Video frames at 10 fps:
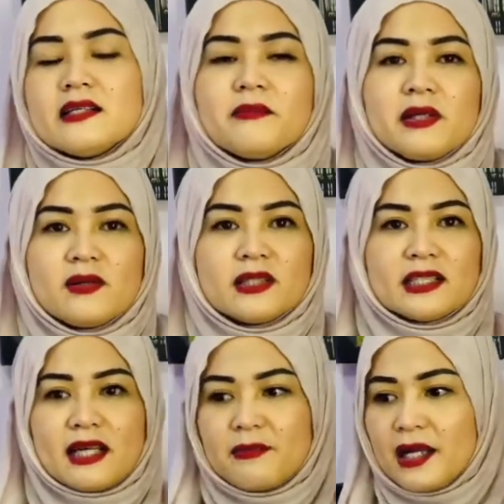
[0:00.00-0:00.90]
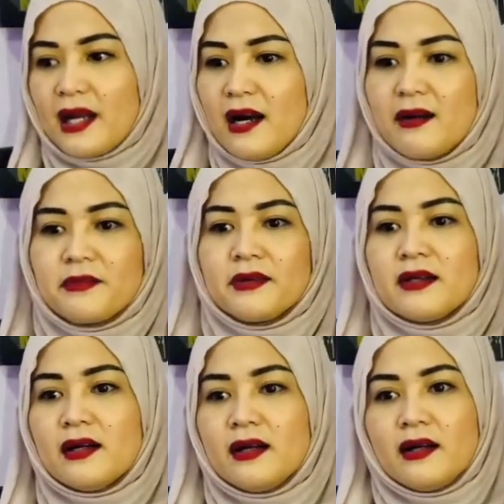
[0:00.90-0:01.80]
Me all the time I
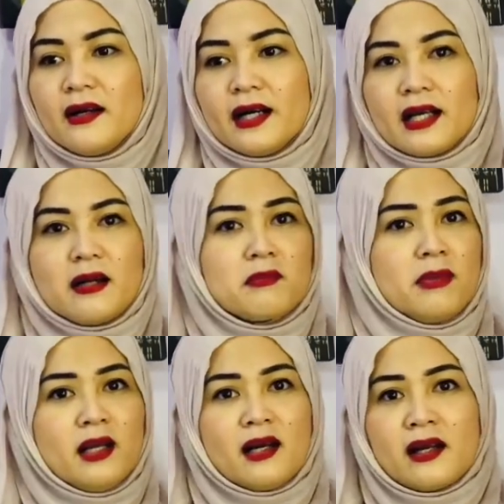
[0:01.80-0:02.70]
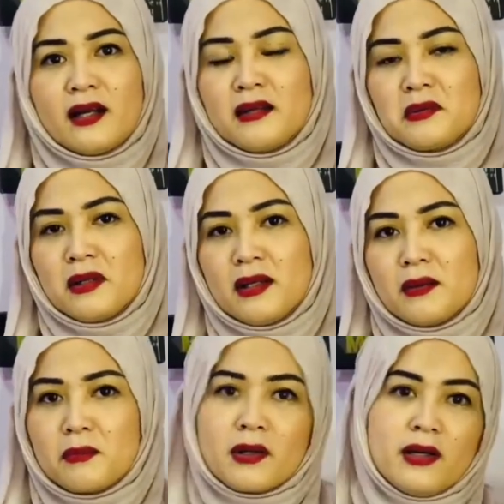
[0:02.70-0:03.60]
have black and
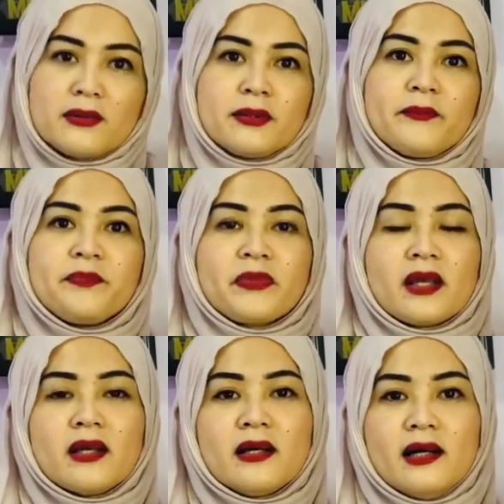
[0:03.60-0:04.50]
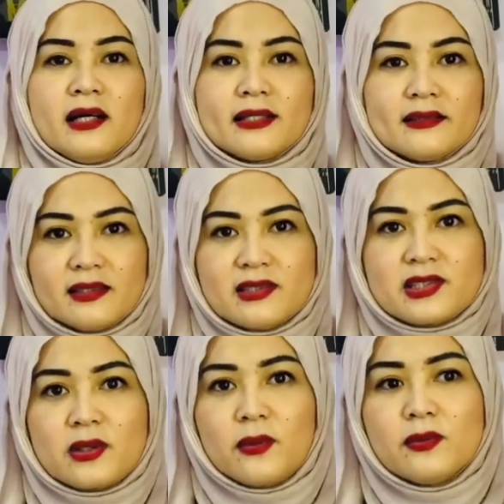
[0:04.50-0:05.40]
brown
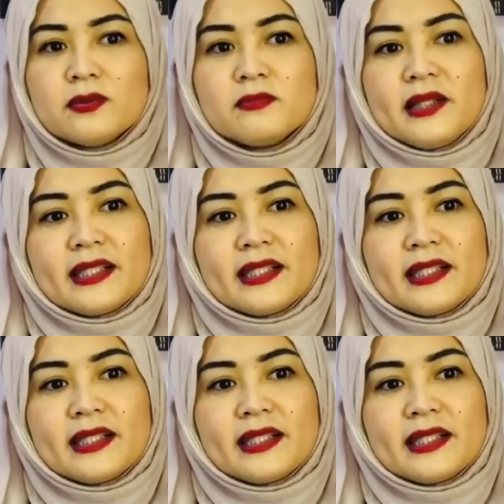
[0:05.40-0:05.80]
trench coat, but